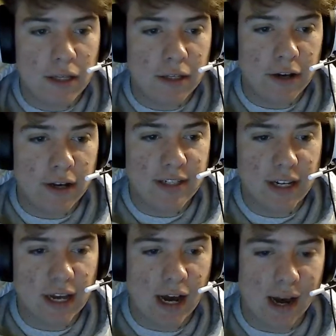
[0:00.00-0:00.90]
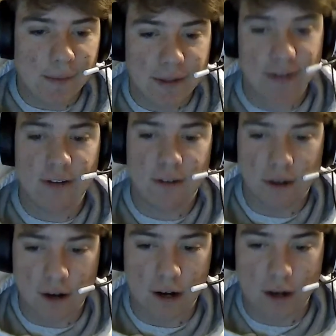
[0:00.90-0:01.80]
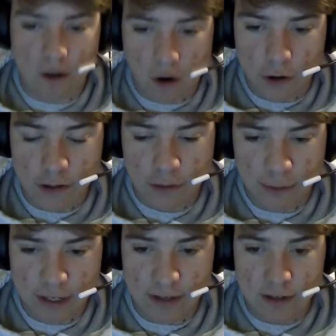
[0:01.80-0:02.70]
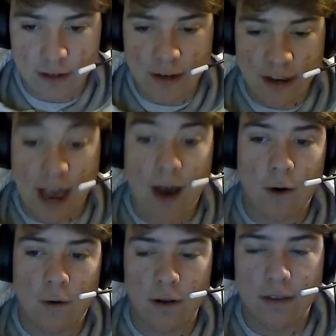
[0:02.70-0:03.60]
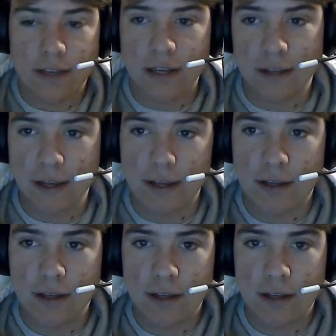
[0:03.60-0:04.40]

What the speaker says: There is a common argument now that like